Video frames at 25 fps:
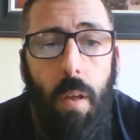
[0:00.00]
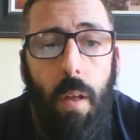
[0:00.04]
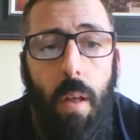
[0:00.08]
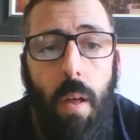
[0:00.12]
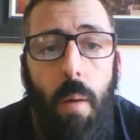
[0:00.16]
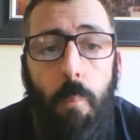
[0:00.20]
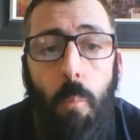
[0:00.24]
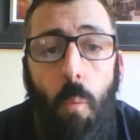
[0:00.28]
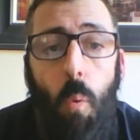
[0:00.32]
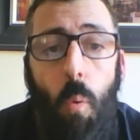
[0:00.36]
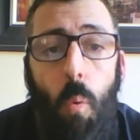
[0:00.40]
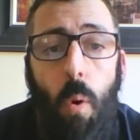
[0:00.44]

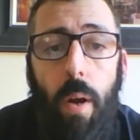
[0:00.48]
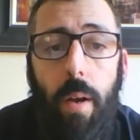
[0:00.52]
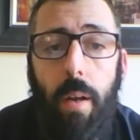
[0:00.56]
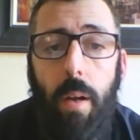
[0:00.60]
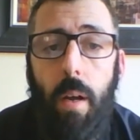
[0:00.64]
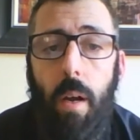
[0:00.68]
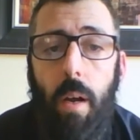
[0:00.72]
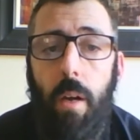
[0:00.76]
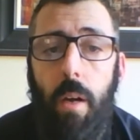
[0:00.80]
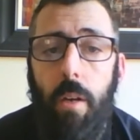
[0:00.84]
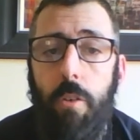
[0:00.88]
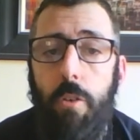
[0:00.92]
But why did
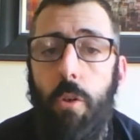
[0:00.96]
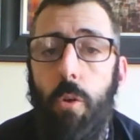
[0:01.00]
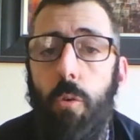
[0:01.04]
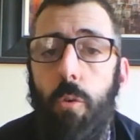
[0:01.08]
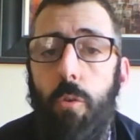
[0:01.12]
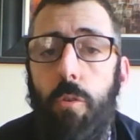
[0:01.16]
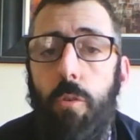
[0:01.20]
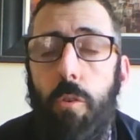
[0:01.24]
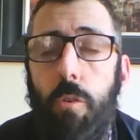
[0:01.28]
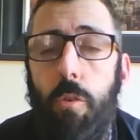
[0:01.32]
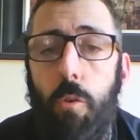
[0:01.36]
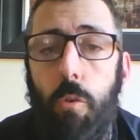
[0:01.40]
God
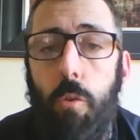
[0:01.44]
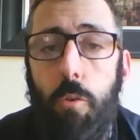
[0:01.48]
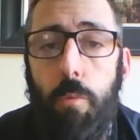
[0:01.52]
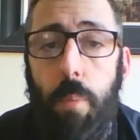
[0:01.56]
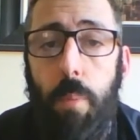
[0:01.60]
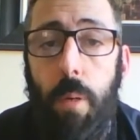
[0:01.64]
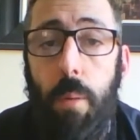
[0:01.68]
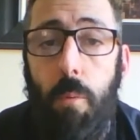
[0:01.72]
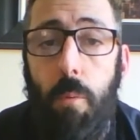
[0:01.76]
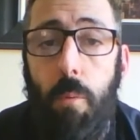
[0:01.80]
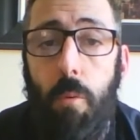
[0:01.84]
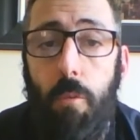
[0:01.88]
choose the Jewish
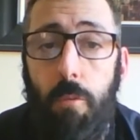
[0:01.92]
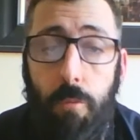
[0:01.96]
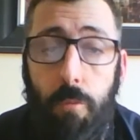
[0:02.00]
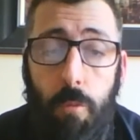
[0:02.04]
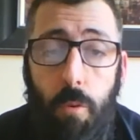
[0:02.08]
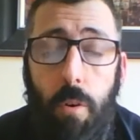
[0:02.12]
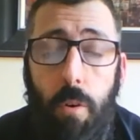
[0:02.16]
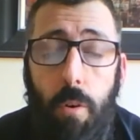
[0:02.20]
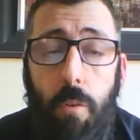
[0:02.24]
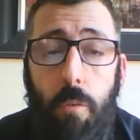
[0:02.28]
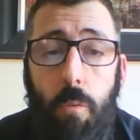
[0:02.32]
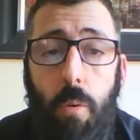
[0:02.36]
people
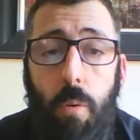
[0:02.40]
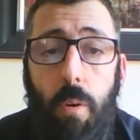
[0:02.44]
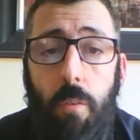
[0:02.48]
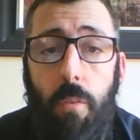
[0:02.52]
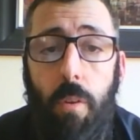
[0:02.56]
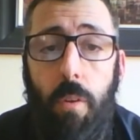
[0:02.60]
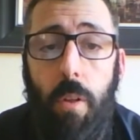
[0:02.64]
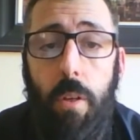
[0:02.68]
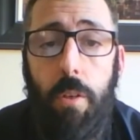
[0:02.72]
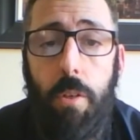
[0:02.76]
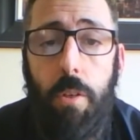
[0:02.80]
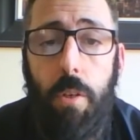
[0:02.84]
for his
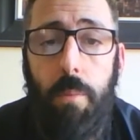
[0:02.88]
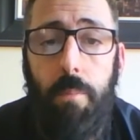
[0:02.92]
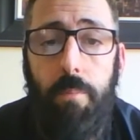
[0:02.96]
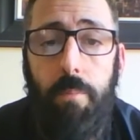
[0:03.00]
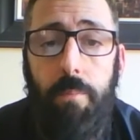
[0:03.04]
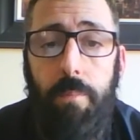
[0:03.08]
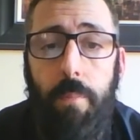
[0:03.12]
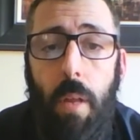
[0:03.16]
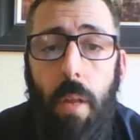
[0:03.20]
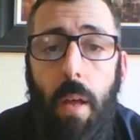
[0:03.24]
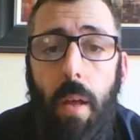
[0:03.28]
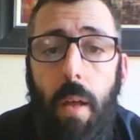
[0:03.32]
revelation,
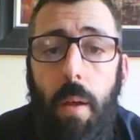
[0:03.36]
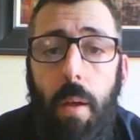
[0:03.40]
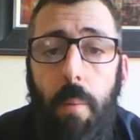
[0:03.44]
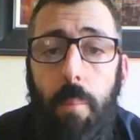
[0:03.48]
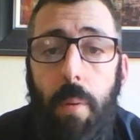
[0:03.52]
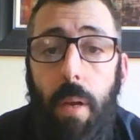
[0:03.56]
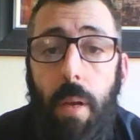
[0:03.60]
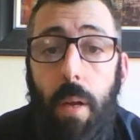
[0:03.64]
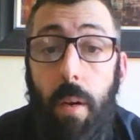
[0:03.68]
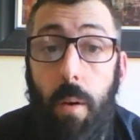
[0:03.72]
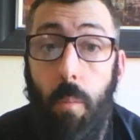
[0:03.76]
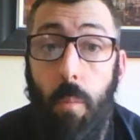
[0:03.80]

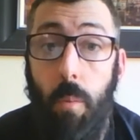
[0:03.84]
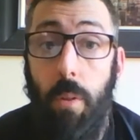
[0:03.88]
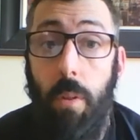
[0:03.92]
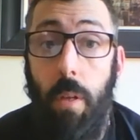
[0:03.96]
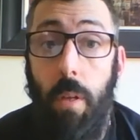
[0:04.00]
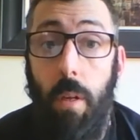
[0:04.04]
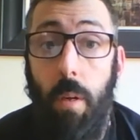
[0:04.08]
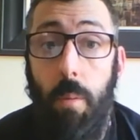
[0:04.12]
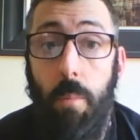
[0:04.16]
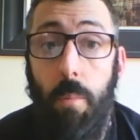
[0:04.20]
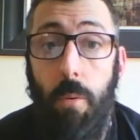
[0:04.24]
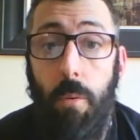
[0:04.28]
beginning with the
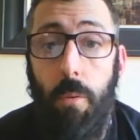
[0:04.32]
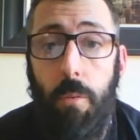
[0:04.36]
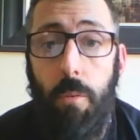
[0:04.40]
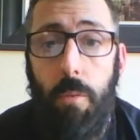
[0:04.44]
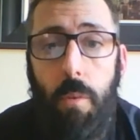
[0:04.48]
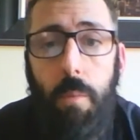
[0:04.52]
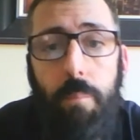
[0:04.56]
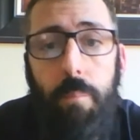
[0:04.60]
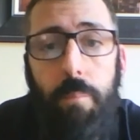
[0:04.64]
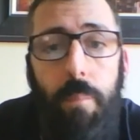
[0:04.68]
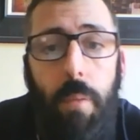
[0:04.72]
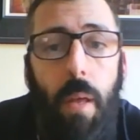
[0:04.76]
Hebrews?
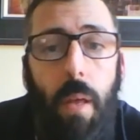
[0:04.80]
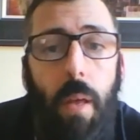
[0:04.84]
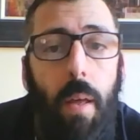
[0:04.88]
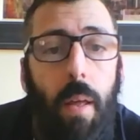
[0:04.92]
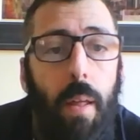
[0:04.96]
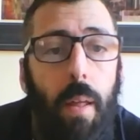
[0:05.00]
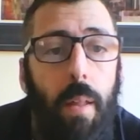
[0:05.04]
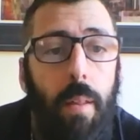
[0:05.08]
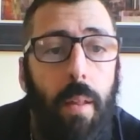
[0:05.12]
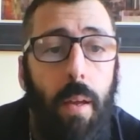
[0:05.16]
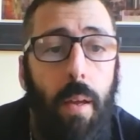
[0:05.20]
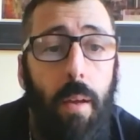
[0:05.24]

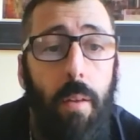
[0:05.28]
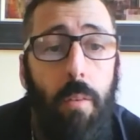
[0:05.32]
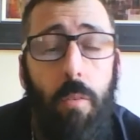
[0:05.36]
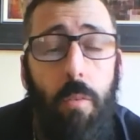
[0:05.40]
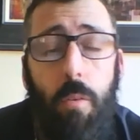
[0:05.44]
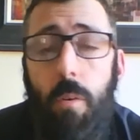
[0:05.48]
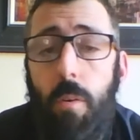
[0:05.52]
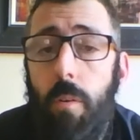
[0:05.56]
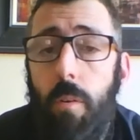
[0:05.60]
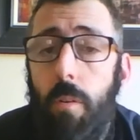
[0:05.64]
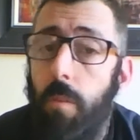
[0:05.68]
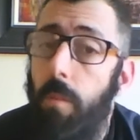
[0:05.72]
The
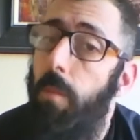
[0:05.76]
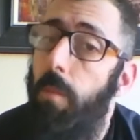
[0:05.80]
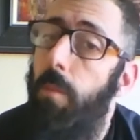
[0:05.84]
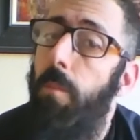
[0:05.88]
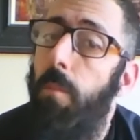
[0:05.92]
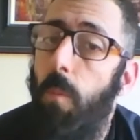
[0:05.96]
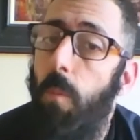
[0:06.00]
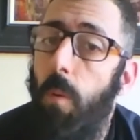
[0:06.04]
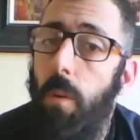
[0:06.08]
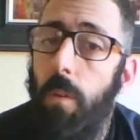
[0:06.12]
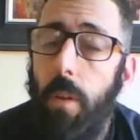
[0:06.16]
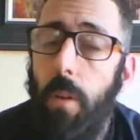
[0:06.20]
answer is,
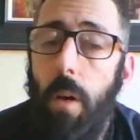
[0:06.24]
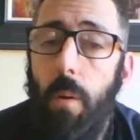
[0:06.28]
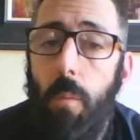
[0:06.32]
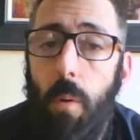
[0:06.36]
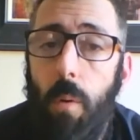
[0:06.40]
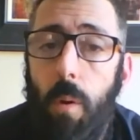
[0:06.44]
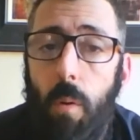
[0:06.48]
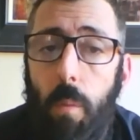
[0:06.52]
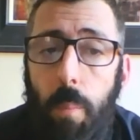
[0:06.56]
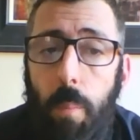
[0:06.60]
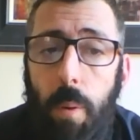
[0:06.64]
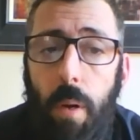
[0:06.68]
well, not
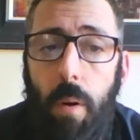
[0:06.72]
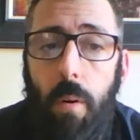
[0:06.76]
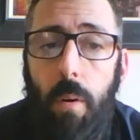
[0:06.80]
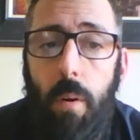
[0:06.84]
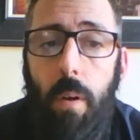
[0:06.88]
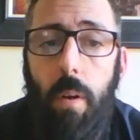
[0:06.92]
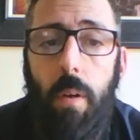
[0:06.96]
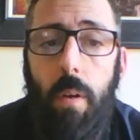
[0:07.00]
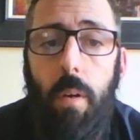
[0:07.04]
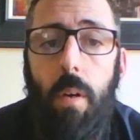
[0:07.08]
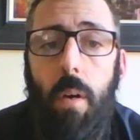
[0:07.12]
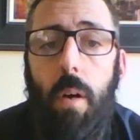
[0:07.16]
well
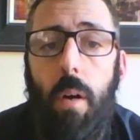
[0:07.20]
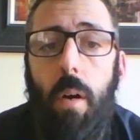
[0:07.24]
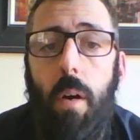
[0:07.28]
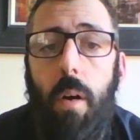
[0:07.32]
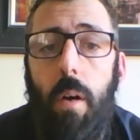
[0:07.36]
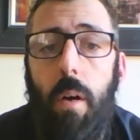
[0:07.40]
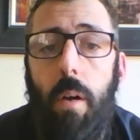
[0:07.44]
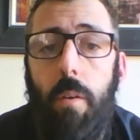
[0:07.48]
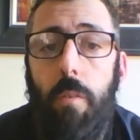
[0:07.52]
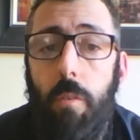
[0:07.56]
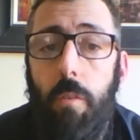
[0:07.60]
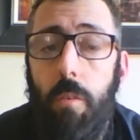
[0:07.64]
apparent.
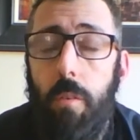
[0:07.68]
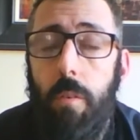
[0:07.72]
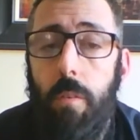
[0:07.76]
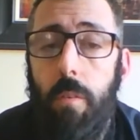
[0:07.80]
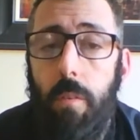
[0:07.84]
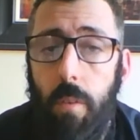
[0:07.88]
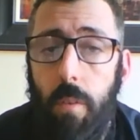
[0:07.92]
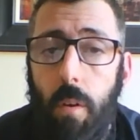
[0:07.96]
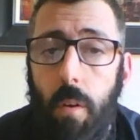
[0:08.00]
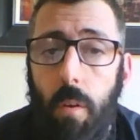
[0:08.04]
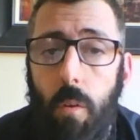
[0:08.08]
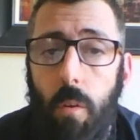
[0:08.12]

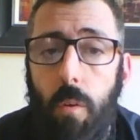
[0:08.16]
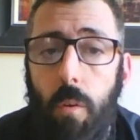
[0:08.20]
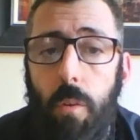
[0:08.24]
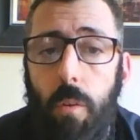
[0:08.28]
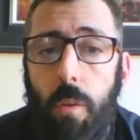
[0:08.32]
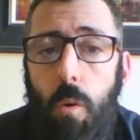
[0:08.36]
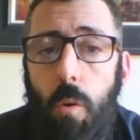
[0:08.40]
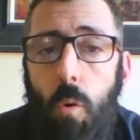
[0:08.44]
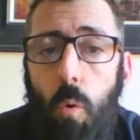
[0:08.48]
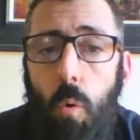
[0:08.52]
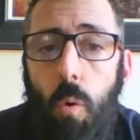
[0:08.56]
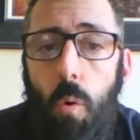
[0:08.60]
Still, the
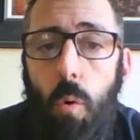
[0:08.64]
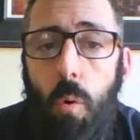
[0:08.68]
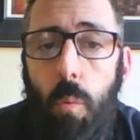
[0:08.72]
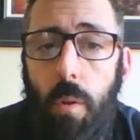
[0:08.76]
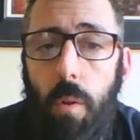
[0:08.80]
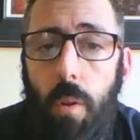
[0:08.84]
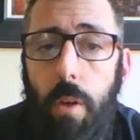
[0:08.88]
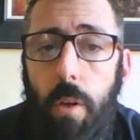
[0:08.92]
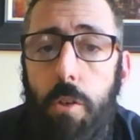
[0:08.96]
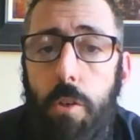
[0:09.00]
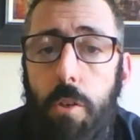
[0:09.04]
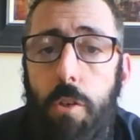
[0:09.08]
core
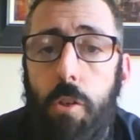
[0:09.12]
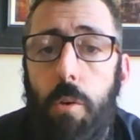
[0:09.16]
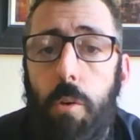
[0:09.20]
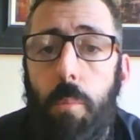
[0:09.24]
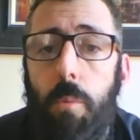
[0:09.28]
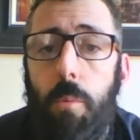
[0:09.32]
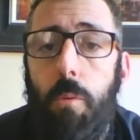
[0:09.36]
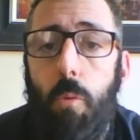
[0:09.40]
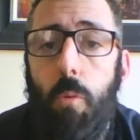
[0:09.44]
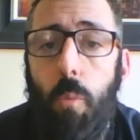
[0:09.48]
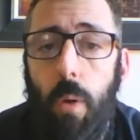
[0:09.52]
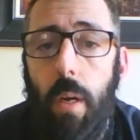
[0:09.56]
relationship
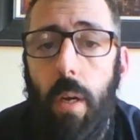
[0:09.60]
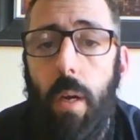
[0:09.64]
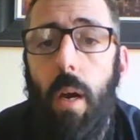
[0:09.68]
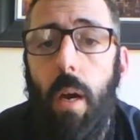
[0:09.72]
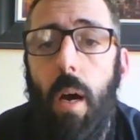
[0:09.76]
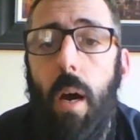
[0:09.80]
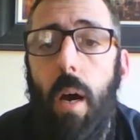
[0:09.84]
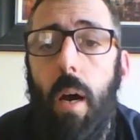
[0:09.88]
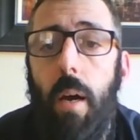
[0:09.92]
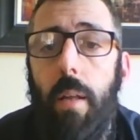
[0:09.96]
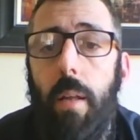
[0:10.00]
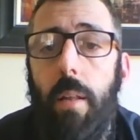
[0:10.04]
between
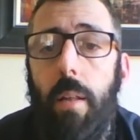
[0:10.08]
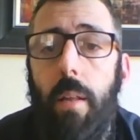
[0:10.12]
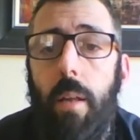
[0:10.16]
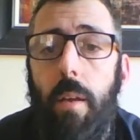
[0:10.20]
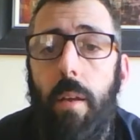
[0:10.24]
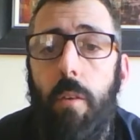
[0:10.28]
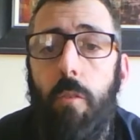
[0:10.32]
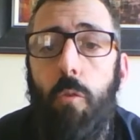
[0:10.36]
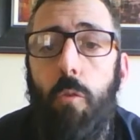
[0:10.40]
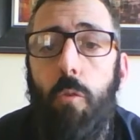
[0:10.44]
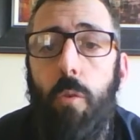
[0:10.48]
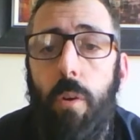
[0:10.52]
God and the
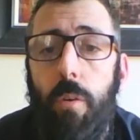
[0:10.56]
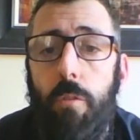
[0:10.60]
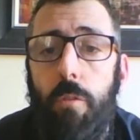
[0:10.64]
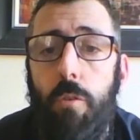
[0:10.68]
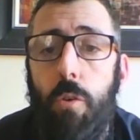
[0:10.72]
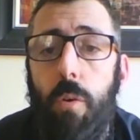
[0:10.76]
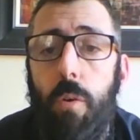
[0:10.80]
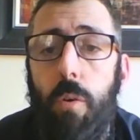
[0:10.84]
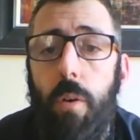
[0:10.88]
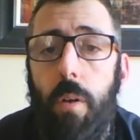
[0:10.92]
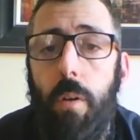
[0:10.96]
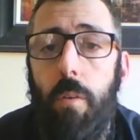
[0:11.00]
history of
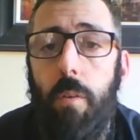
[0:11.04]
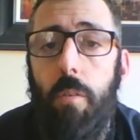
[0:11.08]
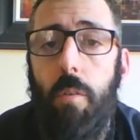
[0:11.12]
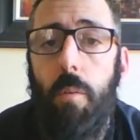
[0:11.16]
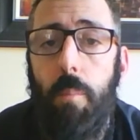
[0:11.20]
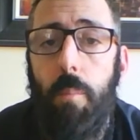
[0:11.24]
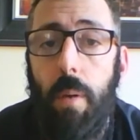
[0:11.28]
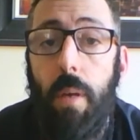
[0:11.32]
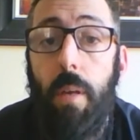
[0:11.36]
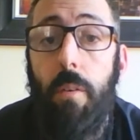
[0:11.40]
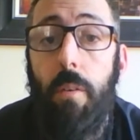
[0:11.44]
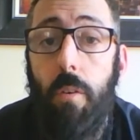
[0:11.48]
Judaism
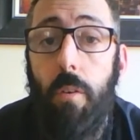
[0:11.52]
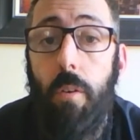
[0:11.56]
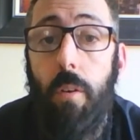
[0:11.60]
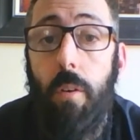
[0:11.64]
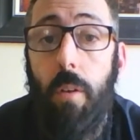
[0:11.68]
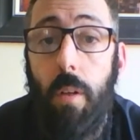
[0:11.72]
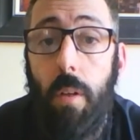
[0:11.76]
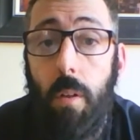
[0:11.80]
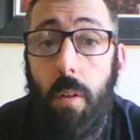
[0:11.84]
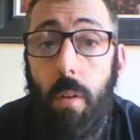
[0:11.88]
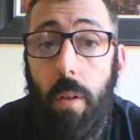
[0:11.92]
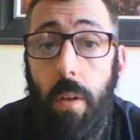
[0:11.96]
is
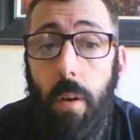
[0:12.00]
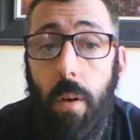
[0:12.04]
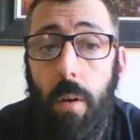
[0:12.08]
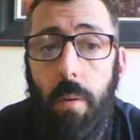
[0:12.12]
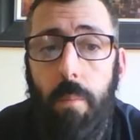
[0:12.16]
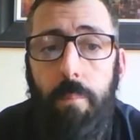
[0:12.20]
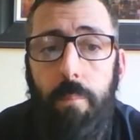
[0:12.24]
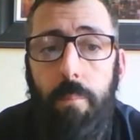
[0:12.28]
indeed clear.